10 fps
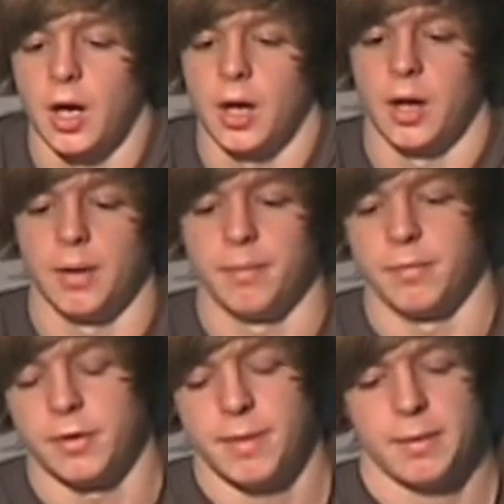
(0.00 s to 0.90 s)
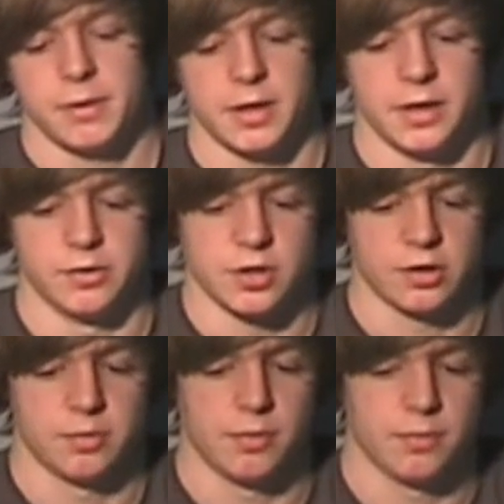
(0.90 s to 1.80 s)
The back plate is
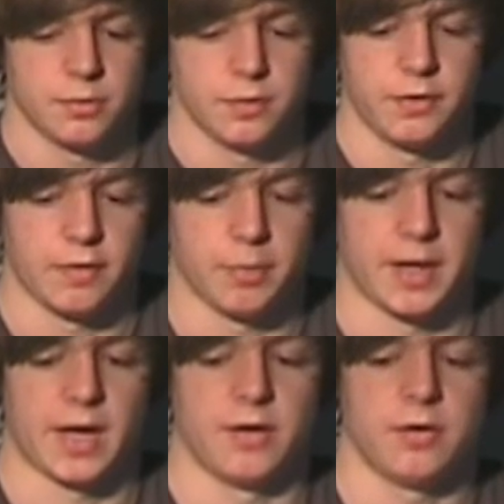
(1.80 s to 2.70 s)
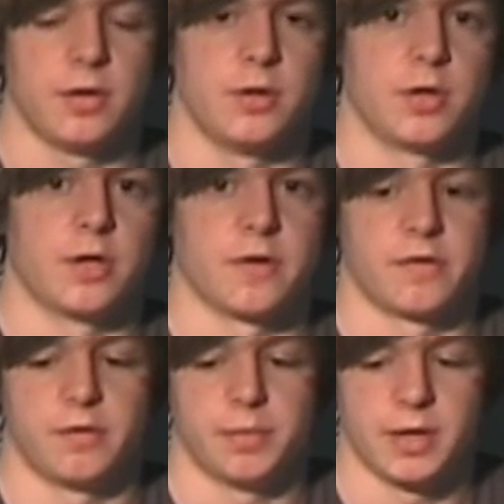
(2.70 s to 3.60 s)
adjustable, so if you have a big hand, you can
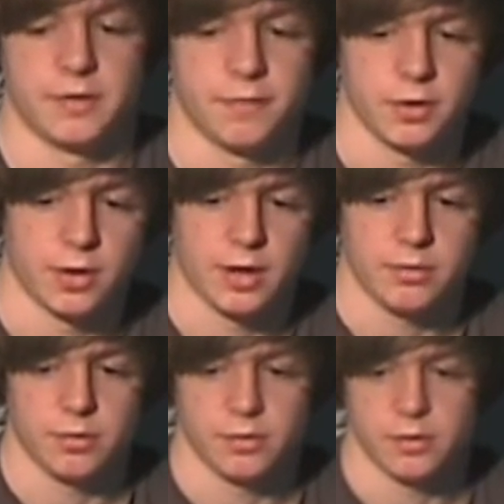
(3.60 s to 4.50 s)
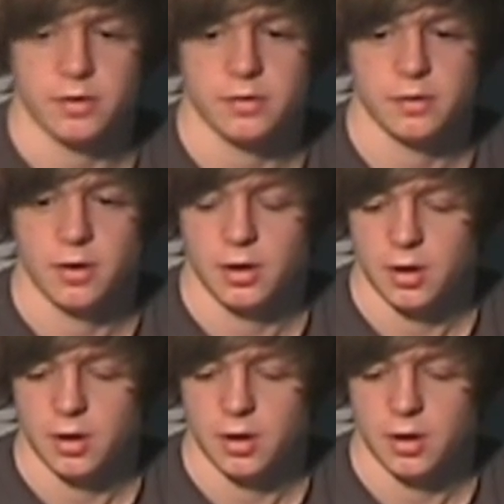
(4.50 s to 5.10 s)
adjust this plate to fit your hand, which is nice.